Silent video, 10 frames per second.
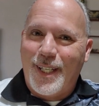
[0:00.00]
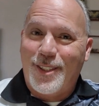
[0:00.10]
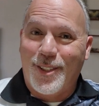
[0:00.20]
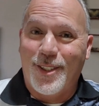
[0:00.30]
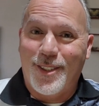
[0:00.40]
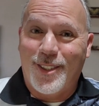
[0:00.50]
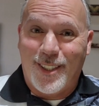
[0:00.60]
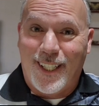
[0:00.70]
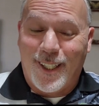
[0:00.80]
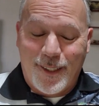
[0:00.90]
My turns
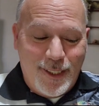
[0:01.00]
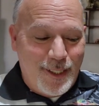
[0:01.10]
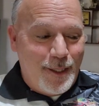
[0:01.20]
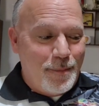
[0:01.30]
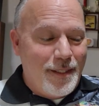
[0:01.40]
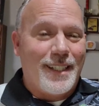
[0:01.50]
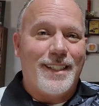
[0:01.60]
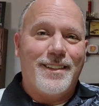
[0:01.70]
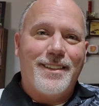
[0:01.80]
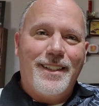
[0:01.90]
suck
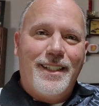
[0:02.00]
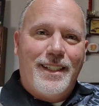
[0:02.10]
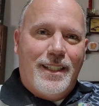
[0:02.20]
because